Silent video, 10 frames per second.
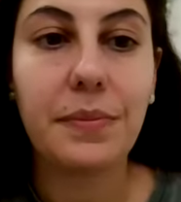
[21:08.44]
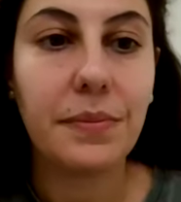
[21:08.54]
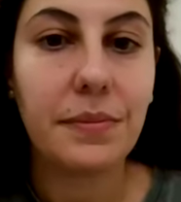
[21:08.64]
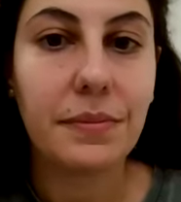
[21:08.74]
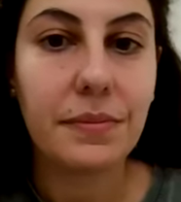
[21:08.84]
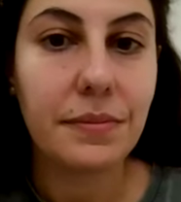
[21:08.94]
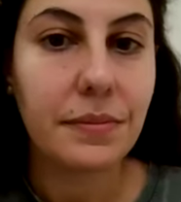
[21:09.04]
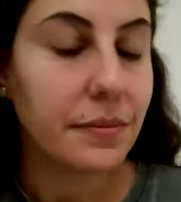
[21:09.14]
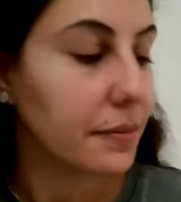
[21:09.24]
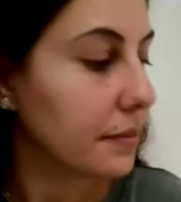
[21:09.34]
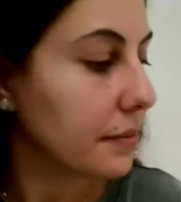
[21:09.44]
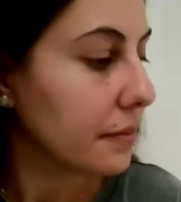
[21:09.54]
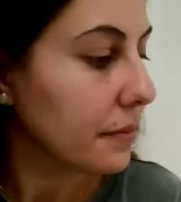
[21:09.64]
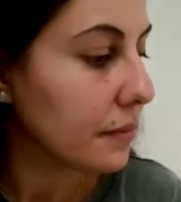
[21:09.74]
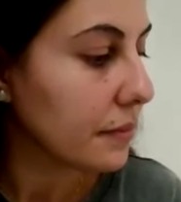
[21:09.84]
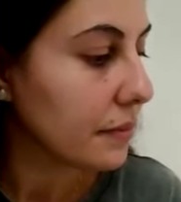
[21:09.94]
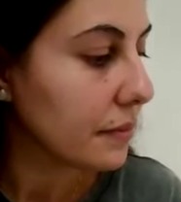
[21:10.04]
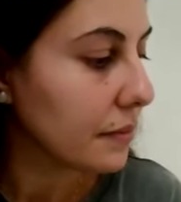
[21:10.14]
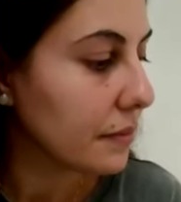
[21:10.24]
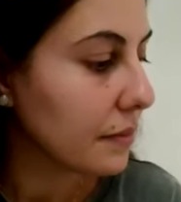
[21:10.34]

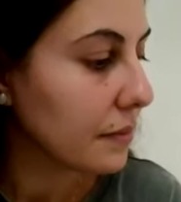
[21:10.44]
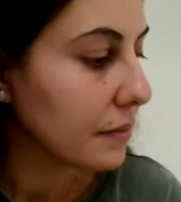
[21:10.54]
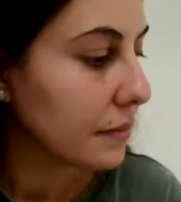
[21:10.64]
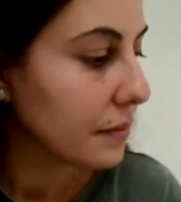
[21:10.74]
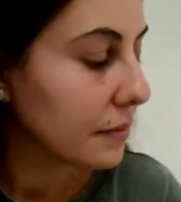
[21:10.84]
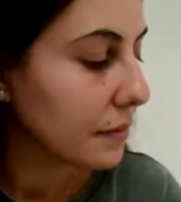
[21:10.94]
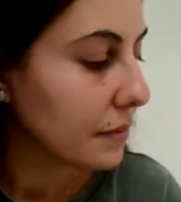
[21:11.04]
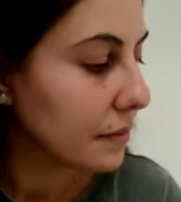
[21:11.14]
Nobody speaks.